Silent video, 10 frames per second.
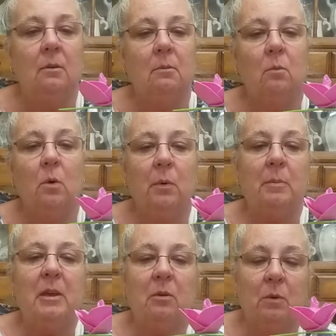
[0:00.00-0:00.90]
when we
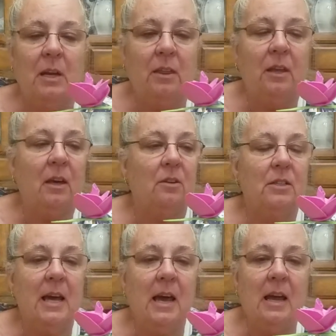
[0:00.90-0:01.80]
made the wreath the other
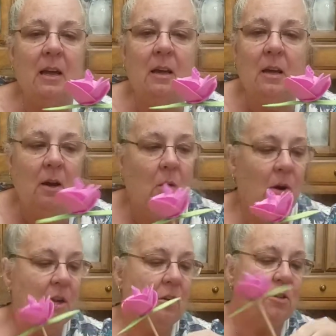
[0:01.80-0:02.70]
day. Or
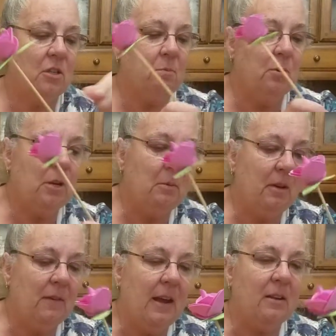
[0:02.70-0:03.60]
you can just put them in a
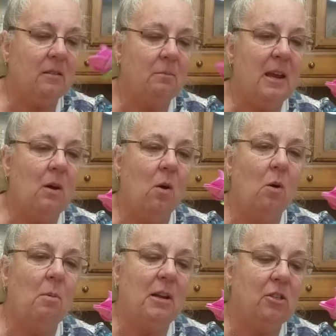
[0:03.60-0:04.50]
vase and make a whole
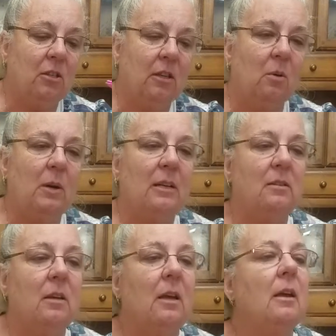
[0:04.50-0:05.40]
bunch of little
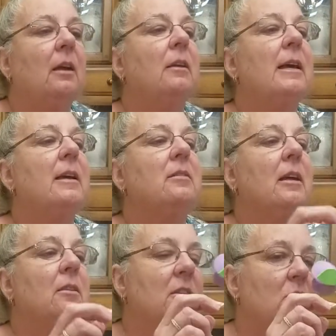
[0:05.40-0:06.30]
ones. And like I
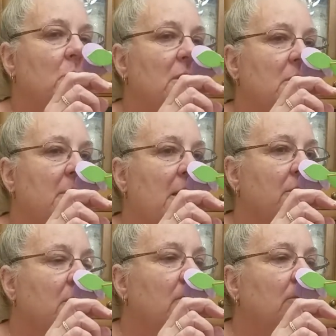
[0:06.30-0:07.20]
said, this one
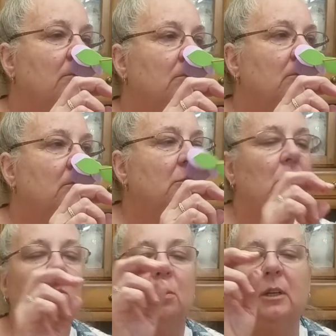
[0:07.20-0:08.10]
smells
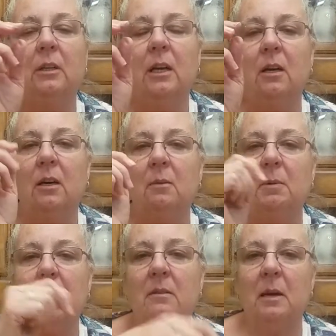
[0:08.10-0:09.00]
really good
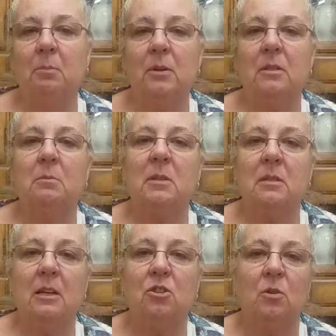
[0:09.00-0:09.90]
because I put some
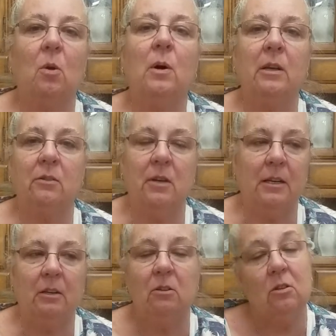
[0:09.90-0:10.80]
essential oils on
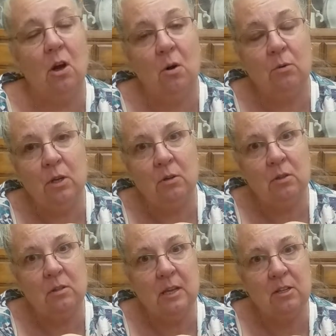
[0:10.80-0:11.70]
it. Don't use
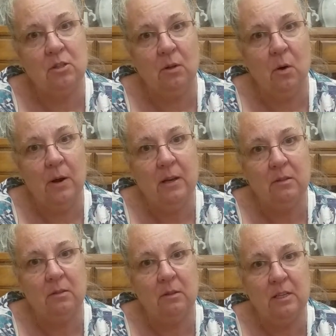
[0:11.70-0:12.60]
essential
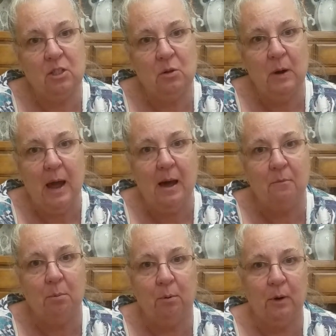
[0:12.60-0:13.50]
oils unless you
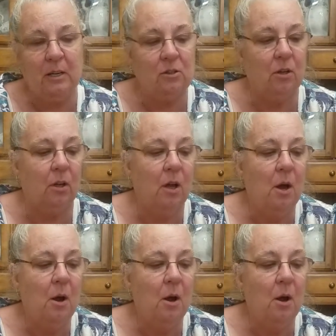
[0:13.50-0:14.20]
have parental